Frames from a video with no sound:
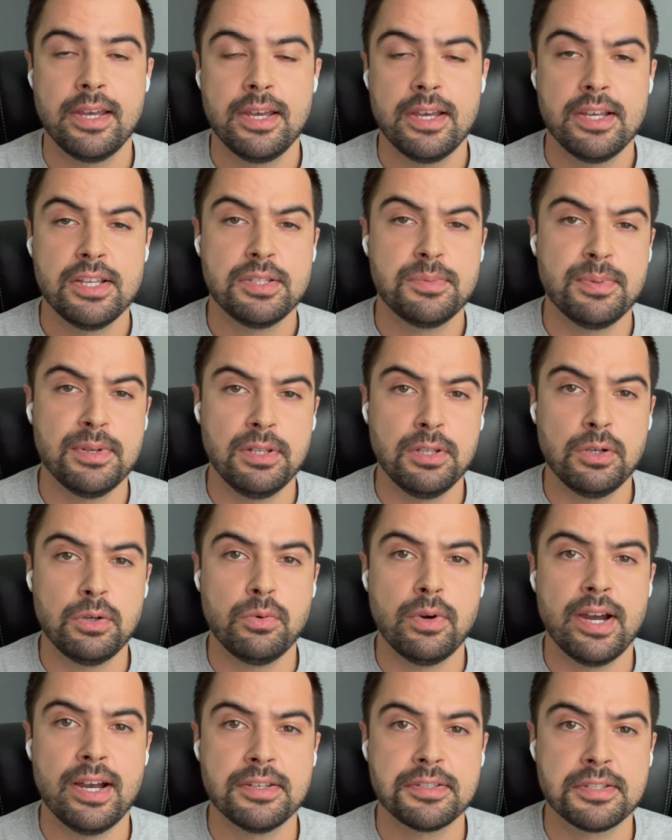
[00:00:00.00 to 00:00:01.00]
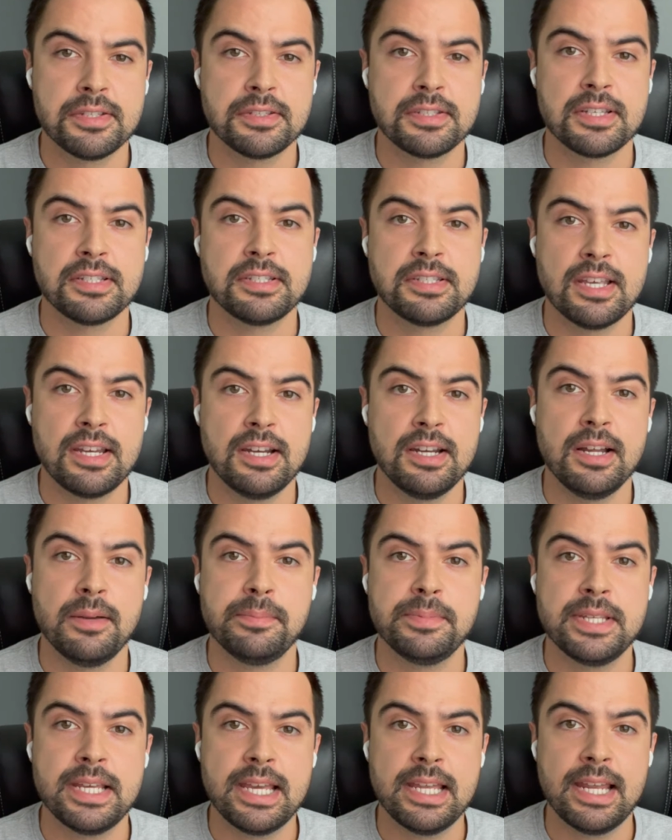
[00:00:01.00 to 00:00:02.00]
It's been a little while since I sent an
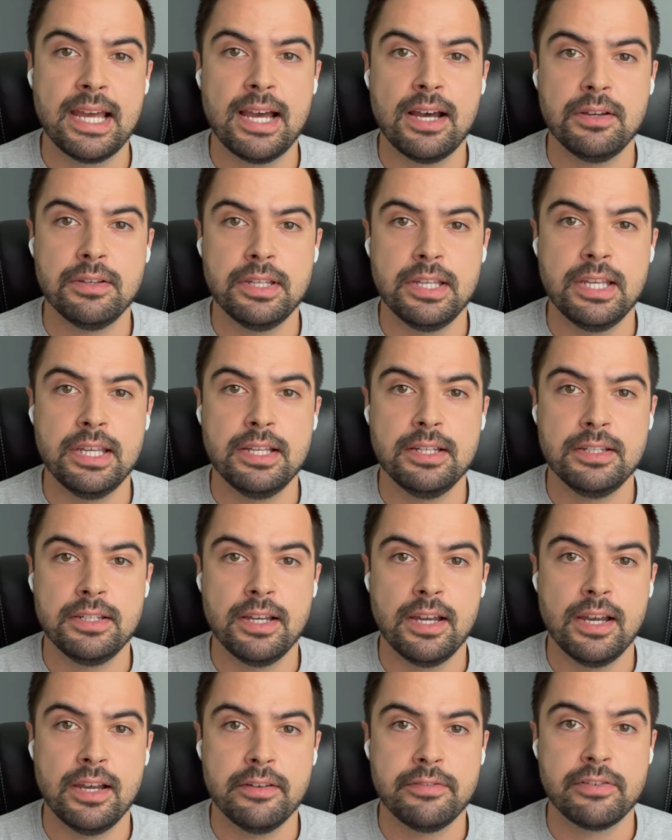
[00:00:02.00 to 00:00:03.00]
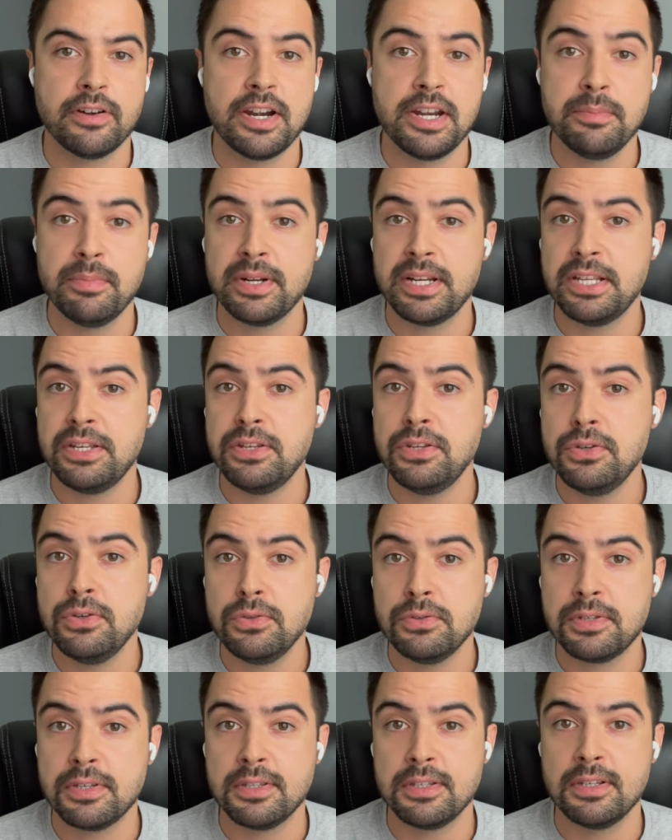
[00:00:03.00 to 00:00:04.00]
update out, and for anybody new
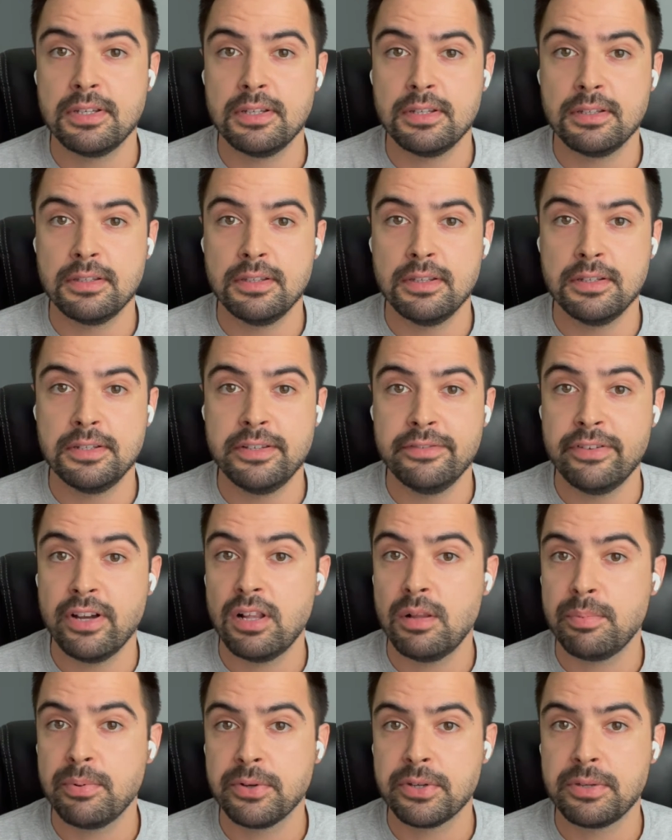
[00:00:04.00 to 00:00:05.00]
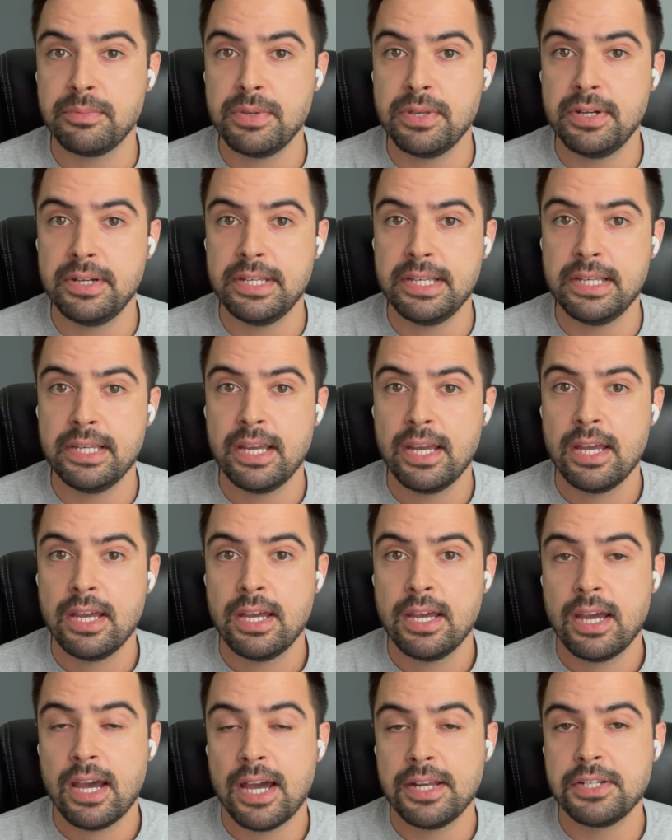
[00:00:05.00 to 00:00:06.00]
to the developer community,
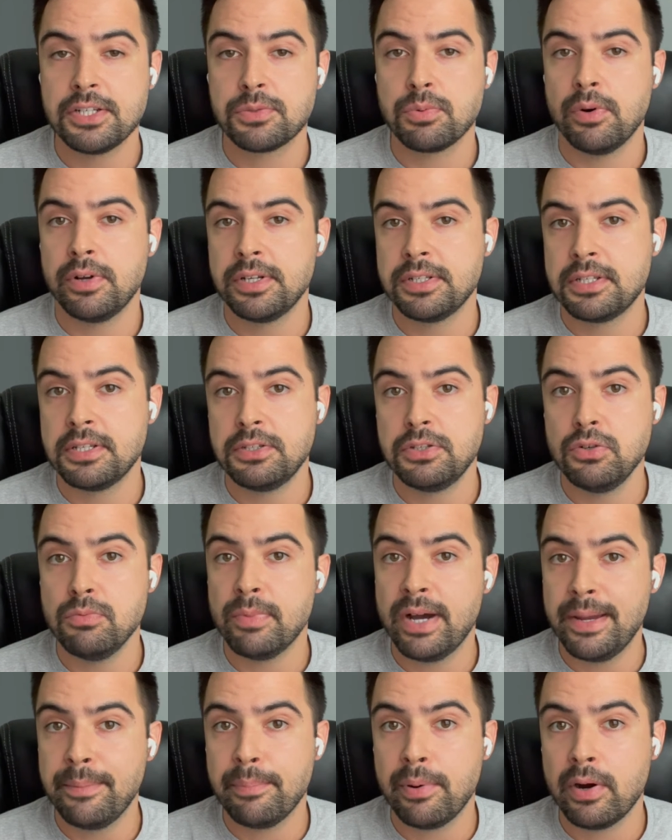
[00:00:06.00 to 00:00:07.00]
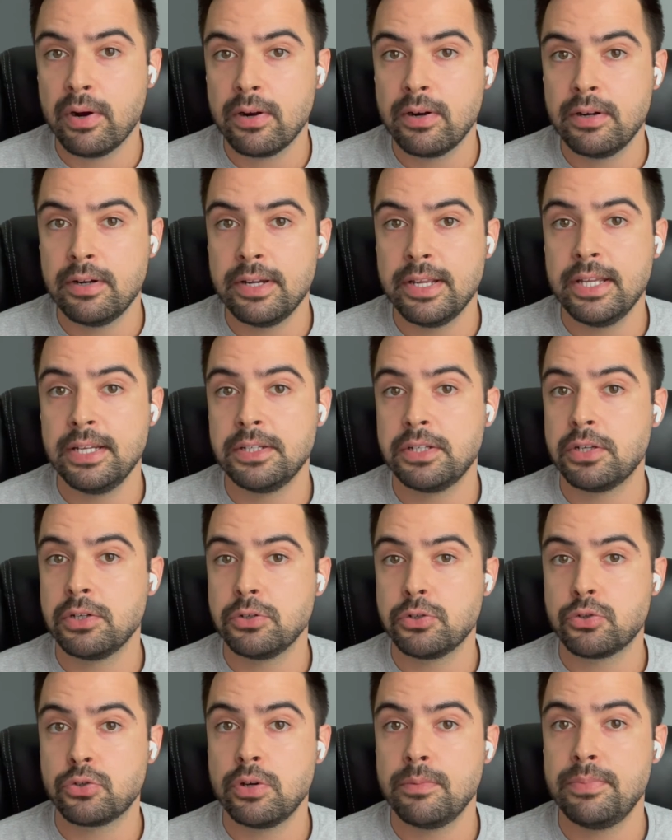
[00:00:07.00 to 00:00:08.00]
I just wanted to do my part and
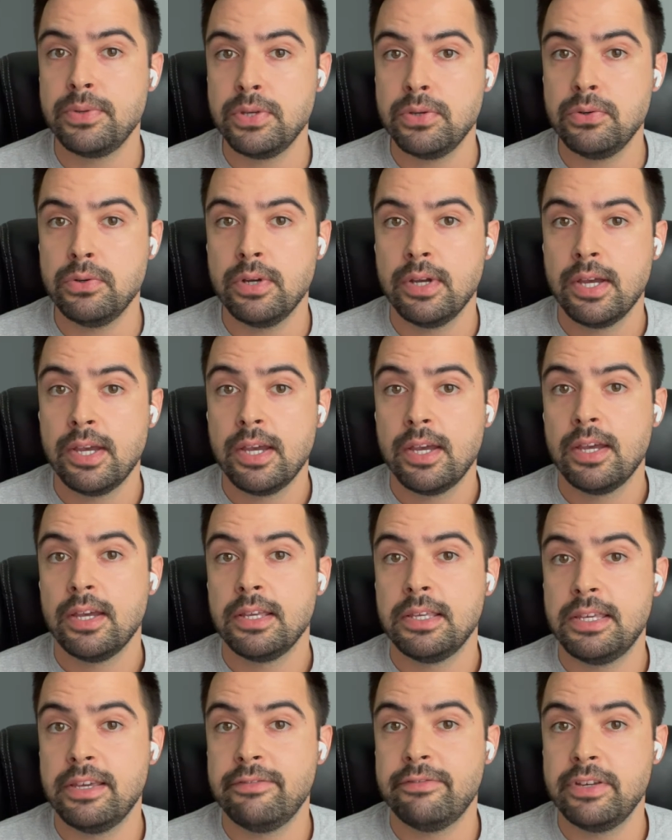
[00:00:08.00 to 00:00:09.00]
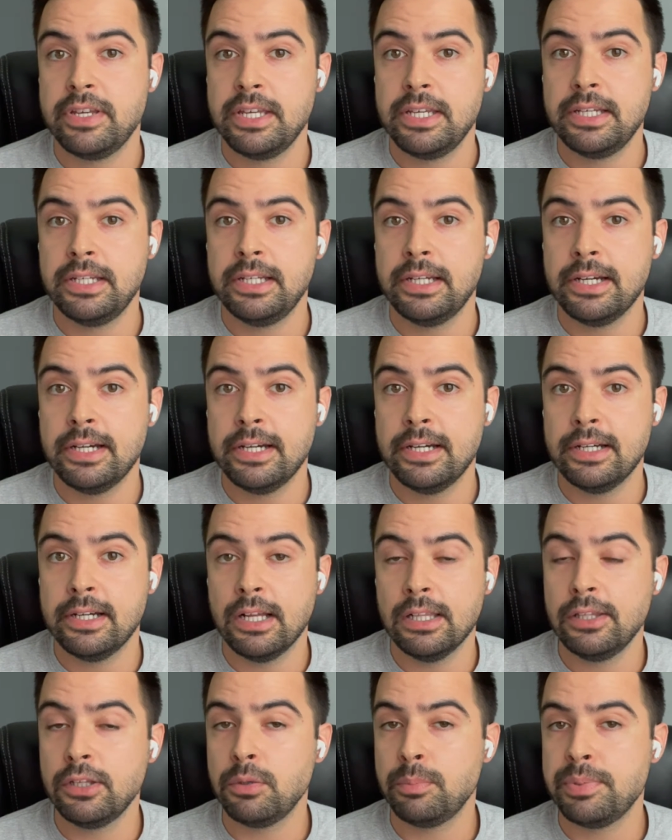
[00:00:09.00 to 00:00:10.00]
contribute, giving
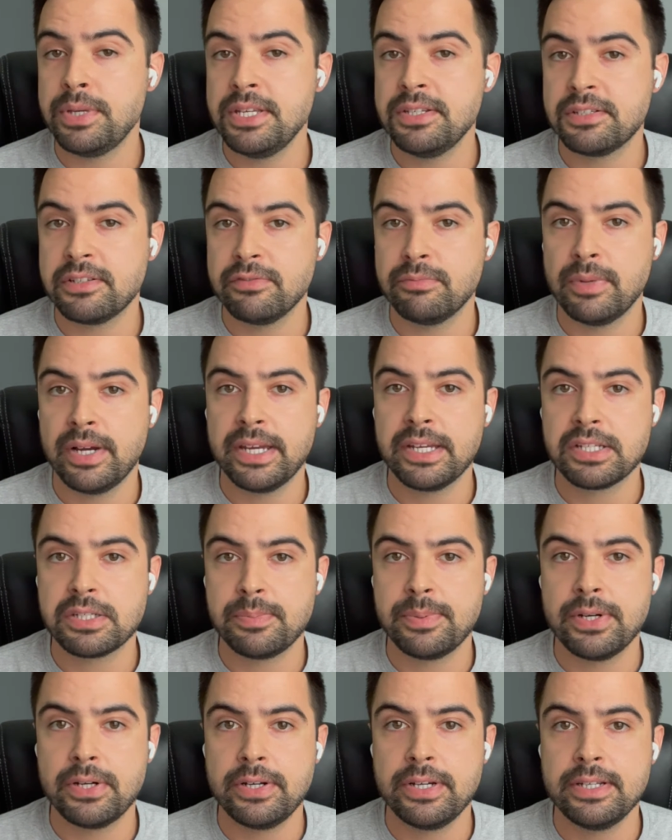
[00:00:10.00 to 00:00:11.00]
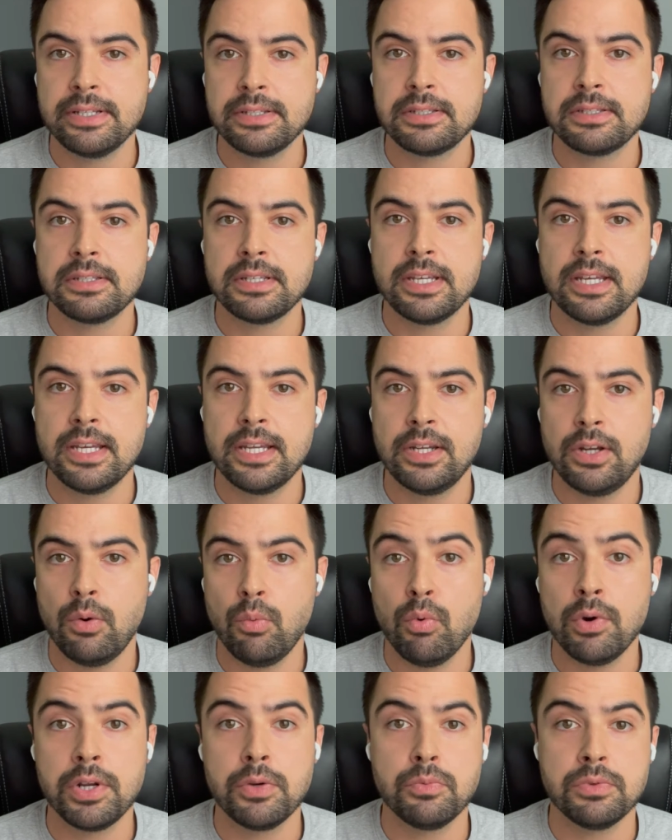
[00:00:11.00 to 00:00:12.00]
a little piece of my experience and
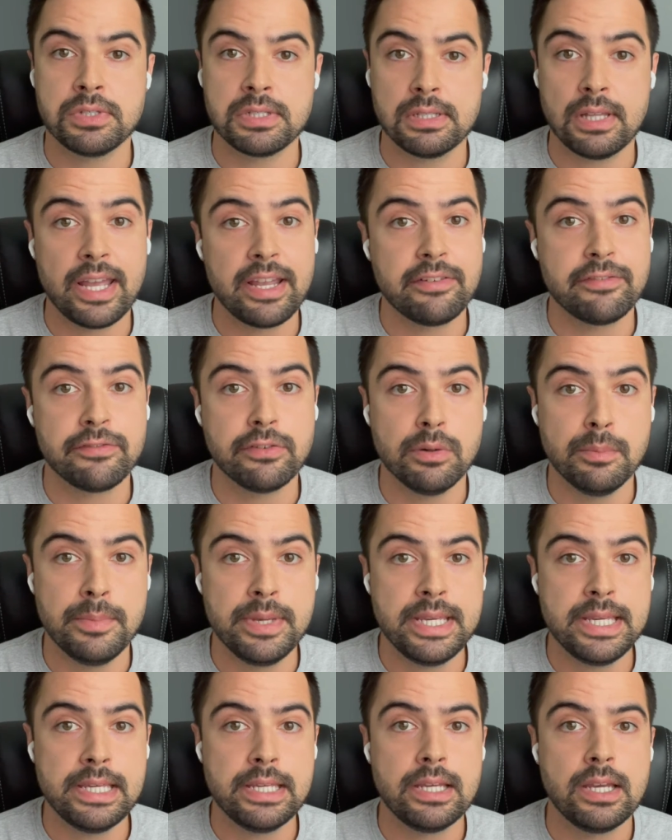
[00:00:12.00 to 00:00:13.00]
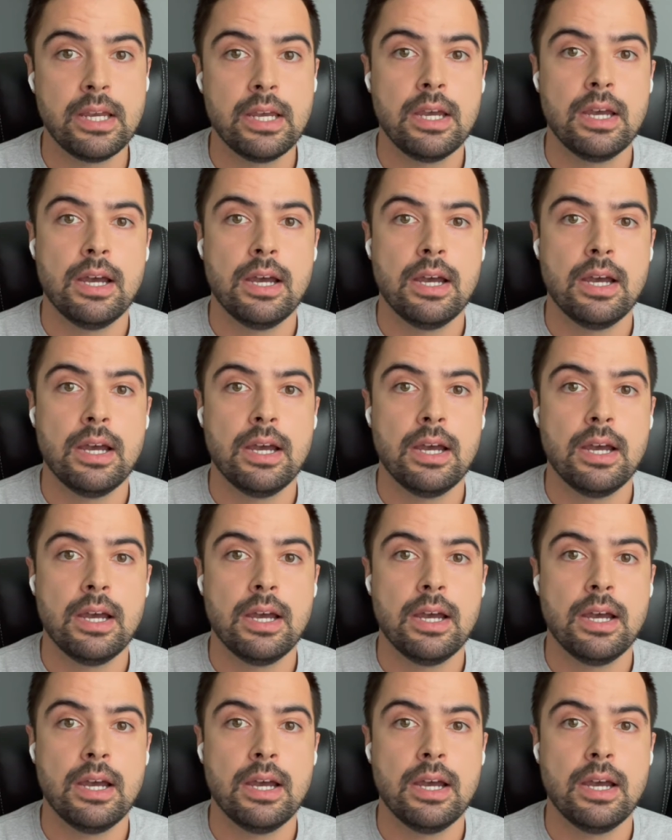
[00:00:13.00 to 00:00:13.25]
what it was like for me.